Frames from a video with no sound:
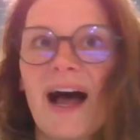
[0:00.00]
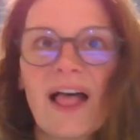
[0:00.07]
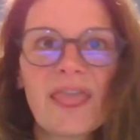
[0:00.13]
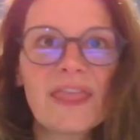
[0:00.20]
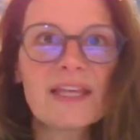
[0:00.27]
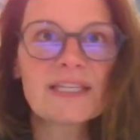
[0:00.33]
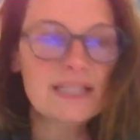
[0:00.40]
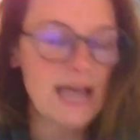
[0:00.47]

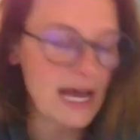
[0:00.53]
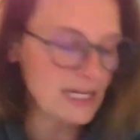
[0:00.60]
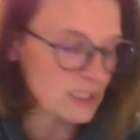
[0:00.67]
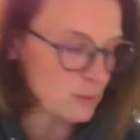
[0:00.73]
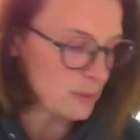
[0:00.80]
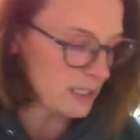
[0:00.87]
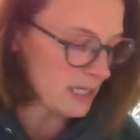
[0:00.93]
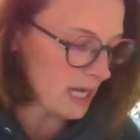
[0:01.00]
This last
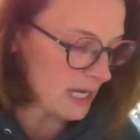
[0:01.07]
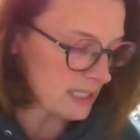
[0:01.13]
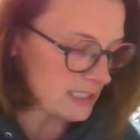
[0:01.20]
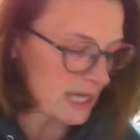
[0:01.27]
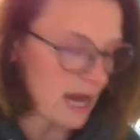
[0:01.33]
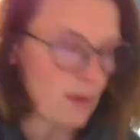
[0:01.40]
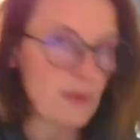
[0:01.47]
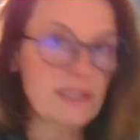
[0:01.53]
weekend,
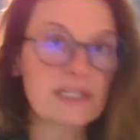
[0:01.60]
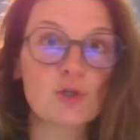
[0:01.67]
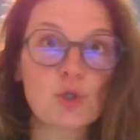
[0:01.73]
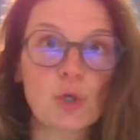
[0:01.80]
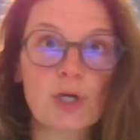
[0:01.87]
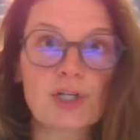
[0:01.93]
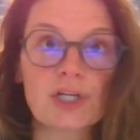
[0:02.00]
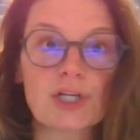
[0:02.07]
I was in
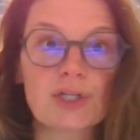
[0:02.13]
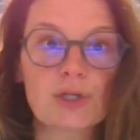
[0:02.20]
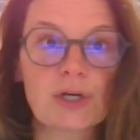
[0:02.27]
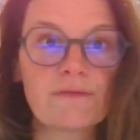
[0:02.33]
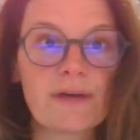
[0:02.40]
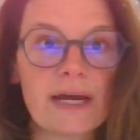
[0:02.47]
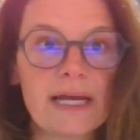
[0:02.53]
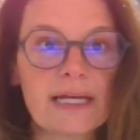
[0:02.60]
Georgia
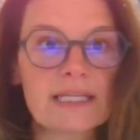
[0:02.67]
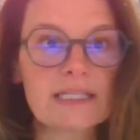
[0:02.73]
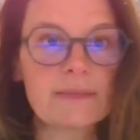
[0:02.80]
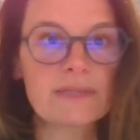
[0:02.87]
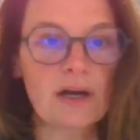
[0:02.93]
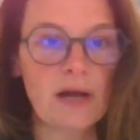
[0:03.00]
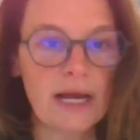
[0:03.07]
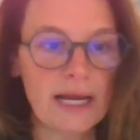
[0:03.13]
certifying some
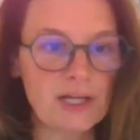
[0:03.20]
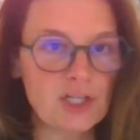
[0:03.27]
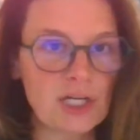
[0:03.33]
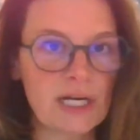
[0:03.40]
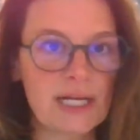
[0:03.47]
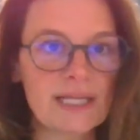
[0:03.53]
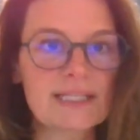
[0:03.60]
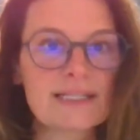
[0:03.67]
dental
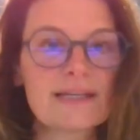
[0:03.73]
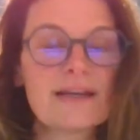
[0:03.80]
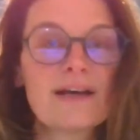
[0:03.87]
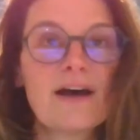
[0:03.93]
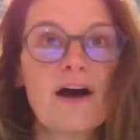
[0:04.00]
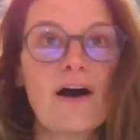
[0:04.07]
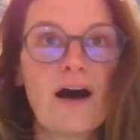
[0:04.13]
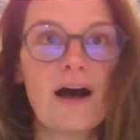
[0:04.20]
hygienists
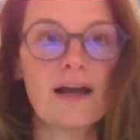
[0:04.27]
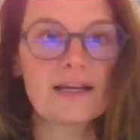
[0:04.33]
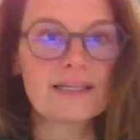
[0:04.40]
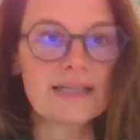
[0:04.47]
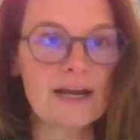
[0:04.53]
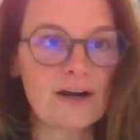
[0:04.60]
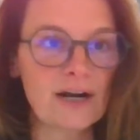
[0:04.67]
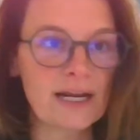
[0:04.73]
on
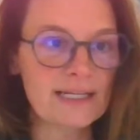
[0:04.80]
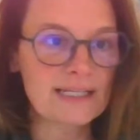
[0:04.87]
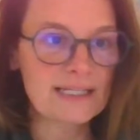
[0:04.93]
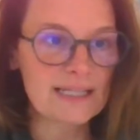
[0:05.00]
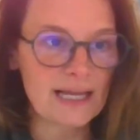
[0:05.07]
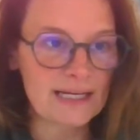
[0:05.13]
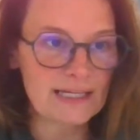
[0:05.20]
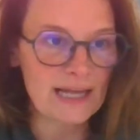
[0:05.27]
Saturday and
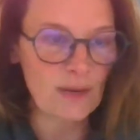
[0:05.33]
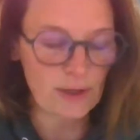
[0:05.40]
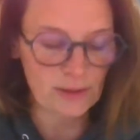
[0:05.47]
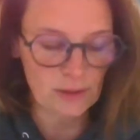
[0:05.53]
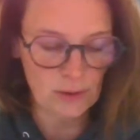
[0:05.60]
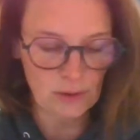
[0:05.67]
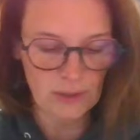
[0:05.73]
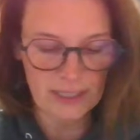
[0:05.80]
Sunday with
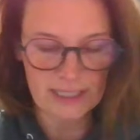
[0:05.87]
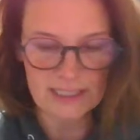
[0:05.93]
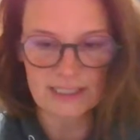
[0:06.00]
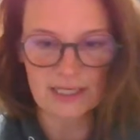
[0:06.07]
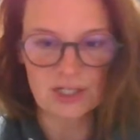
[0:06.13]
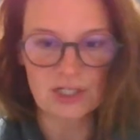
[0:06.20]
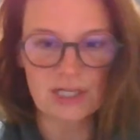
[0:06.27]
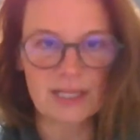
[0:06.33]
local
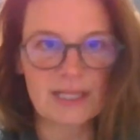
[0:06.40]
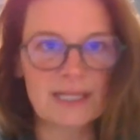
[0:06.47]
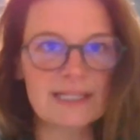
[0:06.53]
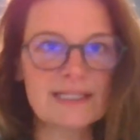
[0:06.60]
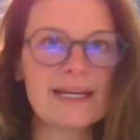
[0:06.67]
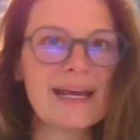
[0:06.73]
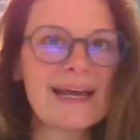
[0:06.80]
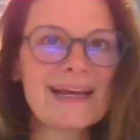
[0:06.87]
anesthesia. And then
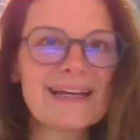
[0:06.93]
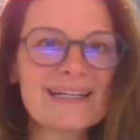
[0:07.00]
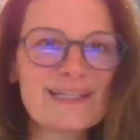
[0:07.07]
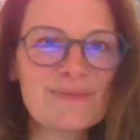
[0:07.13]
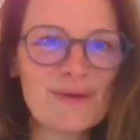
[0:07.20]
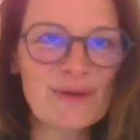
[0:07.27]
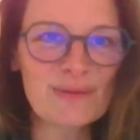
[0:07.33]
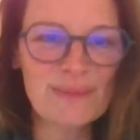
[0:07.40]
today I get to
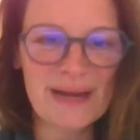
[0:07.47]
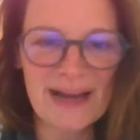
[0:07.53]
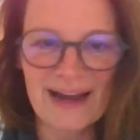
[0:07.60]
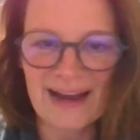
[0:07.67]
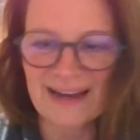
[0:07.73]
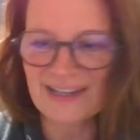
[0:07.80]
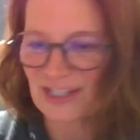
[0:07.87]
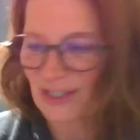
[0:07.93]
be with my
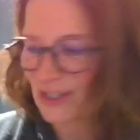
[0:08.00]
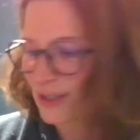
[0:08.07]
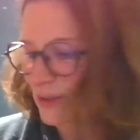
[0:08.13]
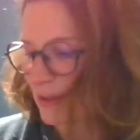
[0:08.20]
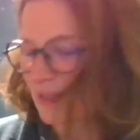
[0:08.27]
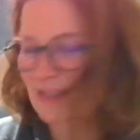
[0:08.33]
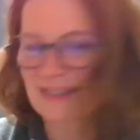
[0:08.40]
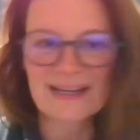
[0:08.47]
hygiene
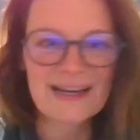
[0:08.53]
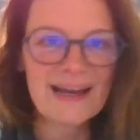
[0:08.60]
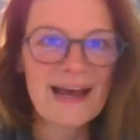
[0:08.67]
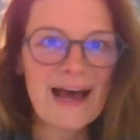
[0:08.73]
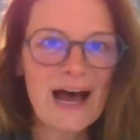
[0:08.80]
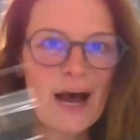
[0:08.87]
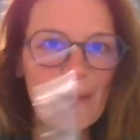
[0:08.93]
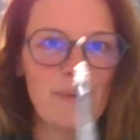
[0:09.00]
students,
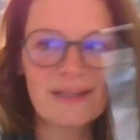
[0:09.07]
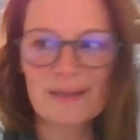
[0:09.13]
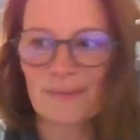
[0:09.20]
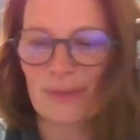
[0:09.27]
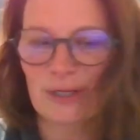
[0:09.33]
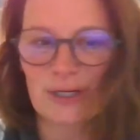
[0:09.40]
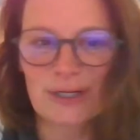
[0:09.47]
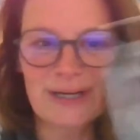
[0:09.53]
helping them
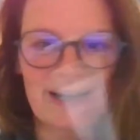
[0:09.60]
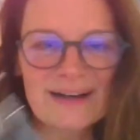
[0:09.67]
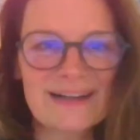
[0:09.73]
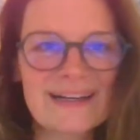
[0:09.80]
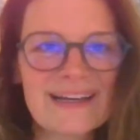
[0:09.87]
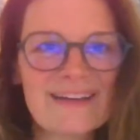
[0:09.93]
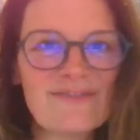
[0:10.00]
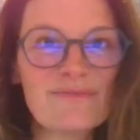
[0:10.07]
learn how to
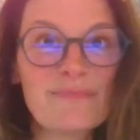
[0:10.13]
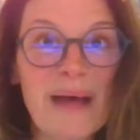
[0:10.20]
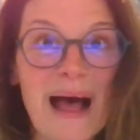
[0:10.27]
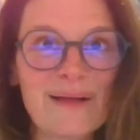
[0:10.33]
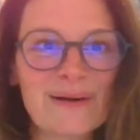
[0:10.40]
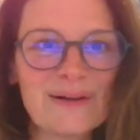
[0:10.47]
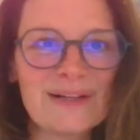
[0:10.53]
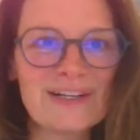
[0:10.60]
give
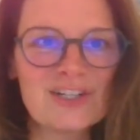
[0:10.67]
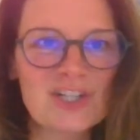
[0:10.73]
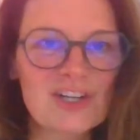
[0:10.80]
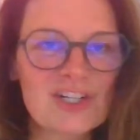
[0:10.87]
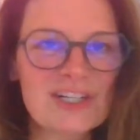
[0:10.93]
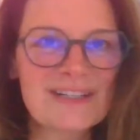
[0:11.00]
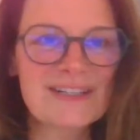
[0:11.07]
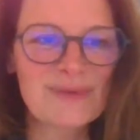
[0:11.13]
palatal
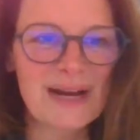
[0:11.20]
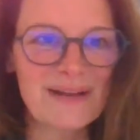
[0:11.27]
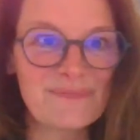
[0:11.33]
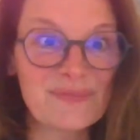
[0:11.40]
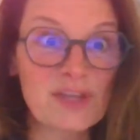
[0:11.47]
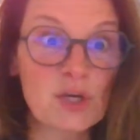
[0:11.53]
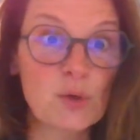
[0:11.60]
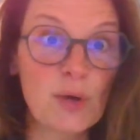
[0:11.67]
injections, right?
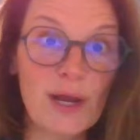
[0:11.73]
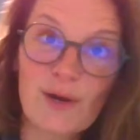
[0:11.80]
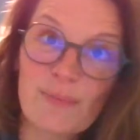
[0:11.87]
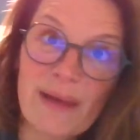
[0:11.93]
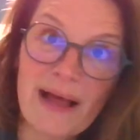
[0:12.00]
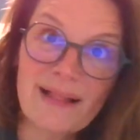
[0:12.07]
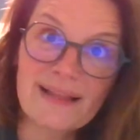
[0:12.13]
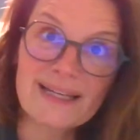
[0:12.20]
The greater
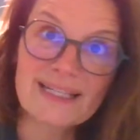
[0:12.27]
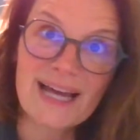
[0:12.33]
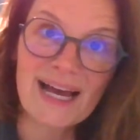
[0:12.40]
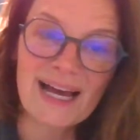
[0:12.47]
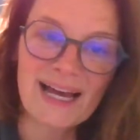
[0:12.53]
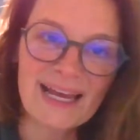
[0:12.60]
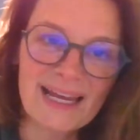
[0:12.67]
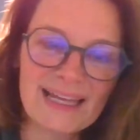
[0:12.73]

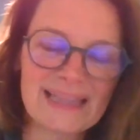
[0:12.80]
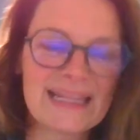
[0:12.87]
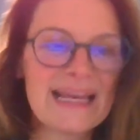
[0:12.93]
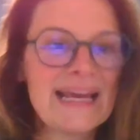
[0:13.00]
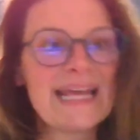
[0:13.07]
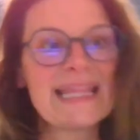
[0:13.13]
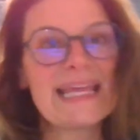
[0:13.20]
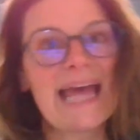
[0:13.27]
palatine,
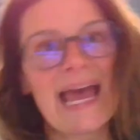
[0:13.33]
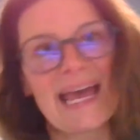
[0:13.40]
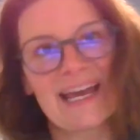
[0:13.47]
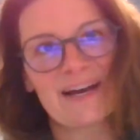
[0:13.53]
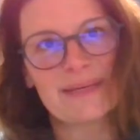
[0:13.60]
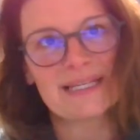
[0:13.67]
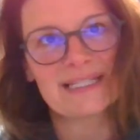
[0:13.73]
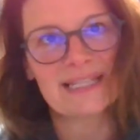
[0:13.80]
the
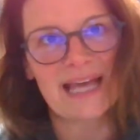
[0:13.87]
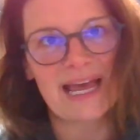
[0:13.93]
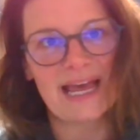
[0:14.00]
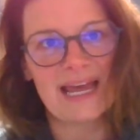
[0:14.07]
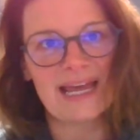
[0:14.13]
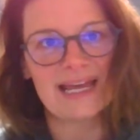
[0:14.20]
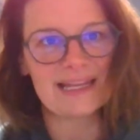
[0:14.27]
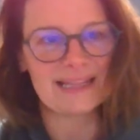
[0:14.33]

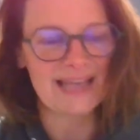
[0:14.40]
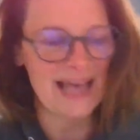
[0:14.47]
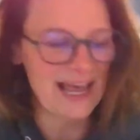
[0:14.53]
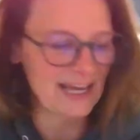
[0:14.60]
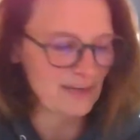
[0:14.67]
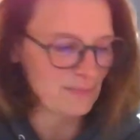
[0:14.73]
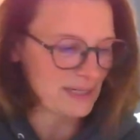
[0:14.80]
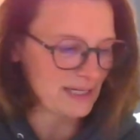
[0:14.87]
AMSA, and the
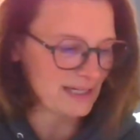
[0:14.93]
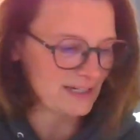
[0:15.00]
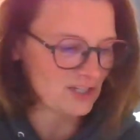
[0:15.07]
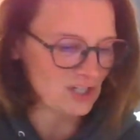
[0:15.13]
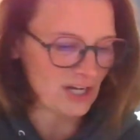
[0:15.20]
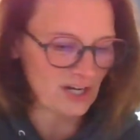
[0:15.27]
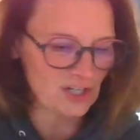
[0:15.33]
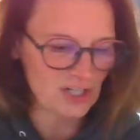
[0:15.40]
NP
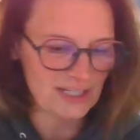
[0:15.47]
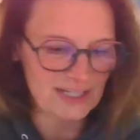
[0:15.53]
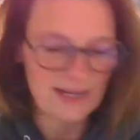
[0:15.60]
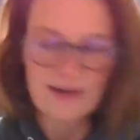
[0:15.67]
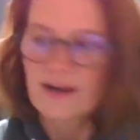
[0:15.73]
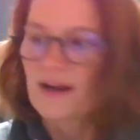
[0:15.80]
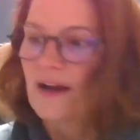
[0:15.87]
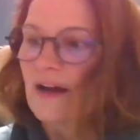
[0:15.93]
injections.
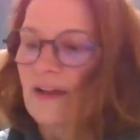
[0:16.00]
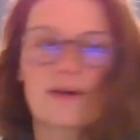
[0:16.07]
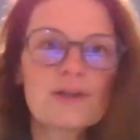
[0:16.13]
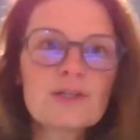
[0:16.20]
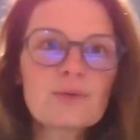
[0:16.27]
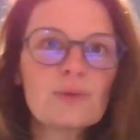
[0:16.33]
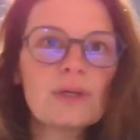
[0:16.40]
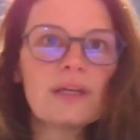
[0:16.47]
Those
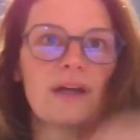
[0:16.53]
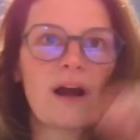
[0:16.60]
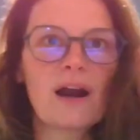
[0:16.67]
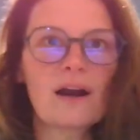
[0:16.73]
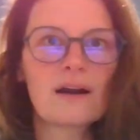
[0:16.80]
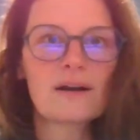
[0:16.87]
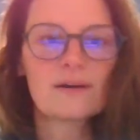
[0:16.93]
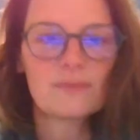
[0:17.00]
really
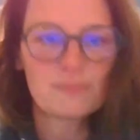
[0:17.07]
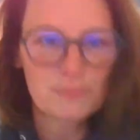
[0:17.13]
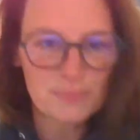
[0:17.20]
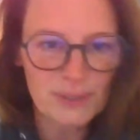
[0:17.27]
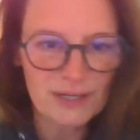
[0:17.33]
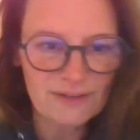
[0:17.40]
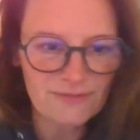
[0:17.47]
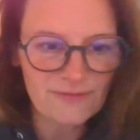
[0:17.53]
are
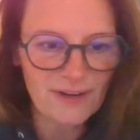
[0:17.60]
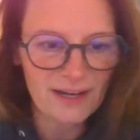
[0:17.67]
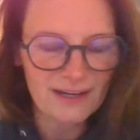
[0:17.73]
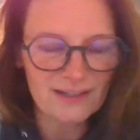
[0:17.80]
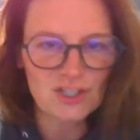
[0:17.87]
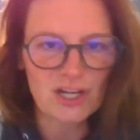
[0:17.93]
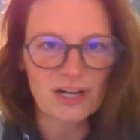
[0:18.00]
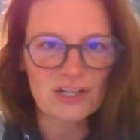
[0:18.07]
pretty fun
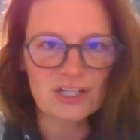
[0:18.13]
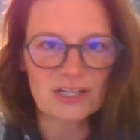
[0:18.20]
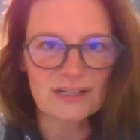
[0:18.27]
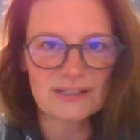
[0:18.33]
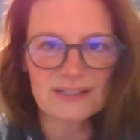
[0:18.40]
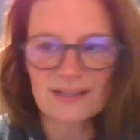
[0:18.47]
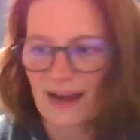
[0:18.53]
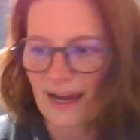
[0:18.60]

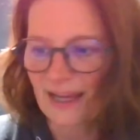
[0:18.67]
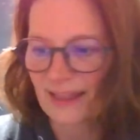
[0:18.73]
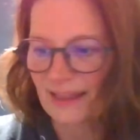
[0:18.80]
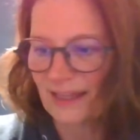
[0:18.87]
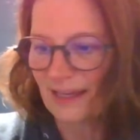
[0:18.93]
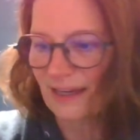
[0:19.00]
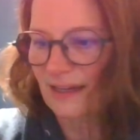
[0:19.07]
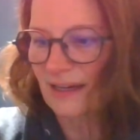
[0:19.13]
injections, I
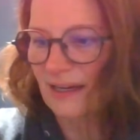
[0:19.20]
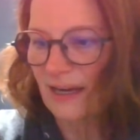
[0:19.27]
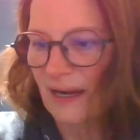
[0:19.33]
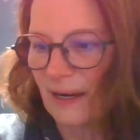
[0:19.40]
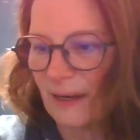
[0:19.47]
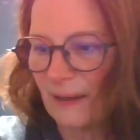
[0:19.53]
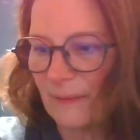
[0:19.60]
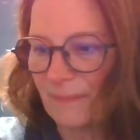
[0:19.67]
think,
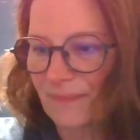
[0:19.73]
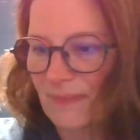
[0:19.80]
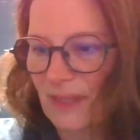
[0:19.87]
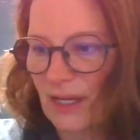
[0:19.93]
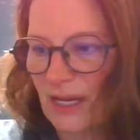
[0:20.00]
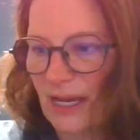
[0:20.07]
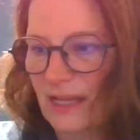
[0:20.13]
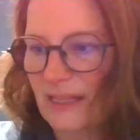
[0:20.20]

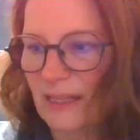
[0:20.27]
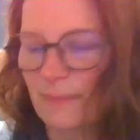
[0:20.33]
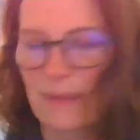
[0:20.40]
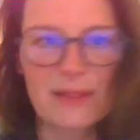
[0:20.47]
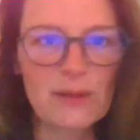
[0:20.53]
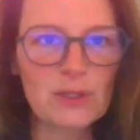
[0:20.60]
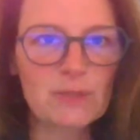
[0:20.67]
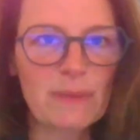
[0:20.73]

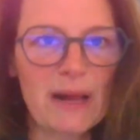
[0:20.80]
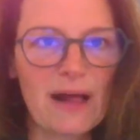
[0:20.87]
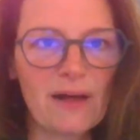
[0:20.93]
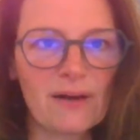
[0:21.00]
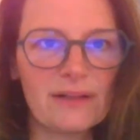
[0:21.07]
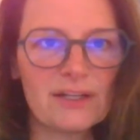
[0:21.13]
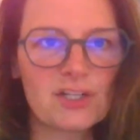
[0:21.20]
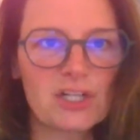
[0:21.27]
those
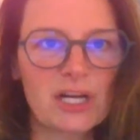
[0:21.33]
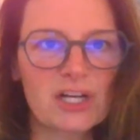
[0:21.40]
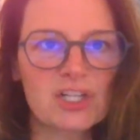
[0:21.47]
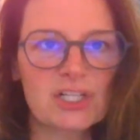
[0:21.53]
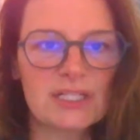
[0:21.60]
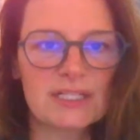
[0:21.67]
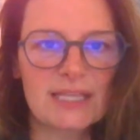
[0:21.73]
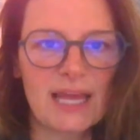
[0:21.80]
palatal injections.